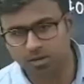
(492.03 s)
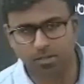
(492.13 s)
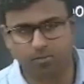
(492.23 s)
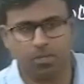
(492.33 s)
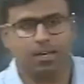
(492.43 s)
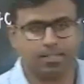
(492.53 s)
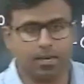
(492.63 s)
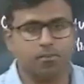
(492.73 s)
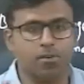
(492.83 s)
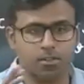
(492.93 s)
of
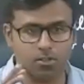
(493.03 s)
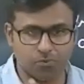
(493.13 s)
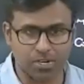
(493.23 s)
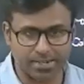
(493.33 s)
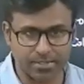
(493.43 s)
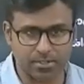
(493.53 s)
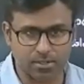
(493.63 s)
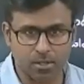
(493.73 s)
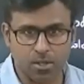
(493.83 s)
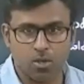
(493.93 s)
survival of the fittest.
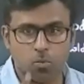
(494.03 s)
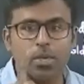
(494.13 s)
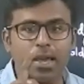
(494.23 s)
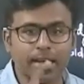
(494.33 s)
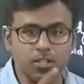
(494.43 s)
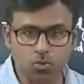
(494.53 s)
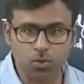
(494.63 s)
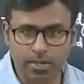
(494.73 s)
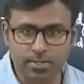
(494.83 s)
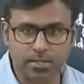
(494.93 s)
We
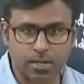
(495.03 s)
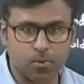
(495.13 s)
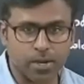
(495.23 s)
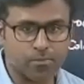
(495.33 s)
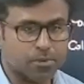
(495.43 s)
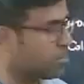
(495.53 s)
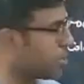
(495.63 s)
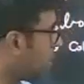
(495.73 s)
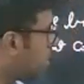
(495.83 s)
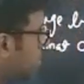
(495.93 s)
actually survived
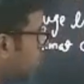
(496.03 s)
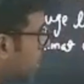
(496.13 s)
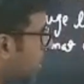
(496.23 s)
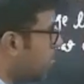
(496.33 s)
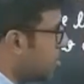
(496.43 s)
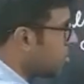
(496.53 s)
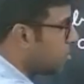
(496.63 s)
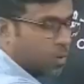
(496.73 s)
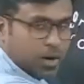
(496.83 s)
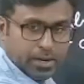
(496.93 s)
because we were able to
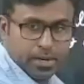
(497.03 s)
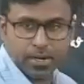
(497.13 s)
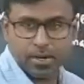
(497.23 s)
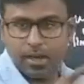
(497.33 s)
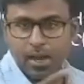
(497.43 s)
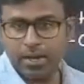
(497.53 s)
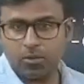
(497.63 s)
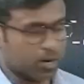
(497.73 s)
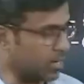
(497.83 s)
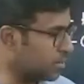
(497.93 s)
coordinate. And
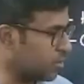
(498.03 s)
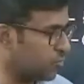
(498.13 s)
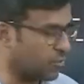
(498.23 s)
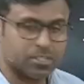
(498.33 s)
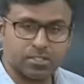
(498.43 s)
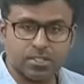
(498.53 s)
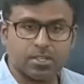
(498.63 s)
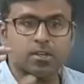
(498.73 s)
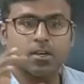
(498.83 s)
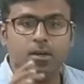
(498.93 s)
what is the first
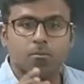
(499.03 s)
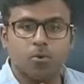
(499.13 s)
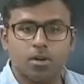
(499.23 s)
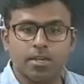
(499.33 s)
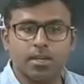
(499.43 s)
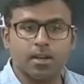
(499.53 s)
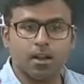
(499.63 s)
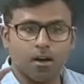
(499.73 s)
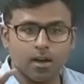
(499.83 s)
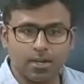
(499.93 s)
political
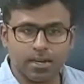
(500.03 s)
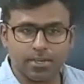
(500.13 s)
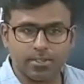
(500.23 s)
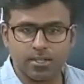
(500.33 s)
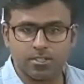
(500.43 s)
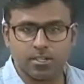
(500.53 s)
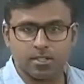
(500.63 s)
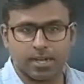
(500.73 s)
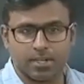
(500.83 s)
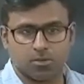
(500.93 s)
organization
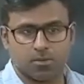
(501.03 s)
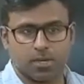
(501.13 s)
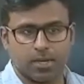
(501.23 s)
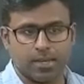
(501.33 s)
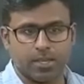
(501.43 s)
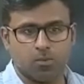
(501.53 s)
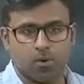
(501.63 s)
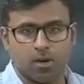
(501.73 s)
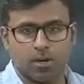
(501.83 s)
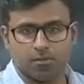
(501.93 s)
that
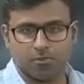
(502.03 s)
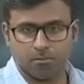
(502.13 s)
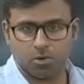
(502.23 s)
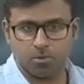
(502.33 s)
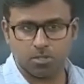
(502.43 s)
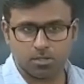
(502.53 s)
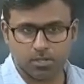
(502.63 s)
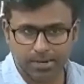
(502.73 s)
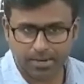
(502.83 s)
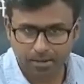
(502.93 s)
evolved from human
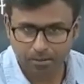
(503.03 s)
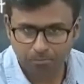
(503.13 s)
society?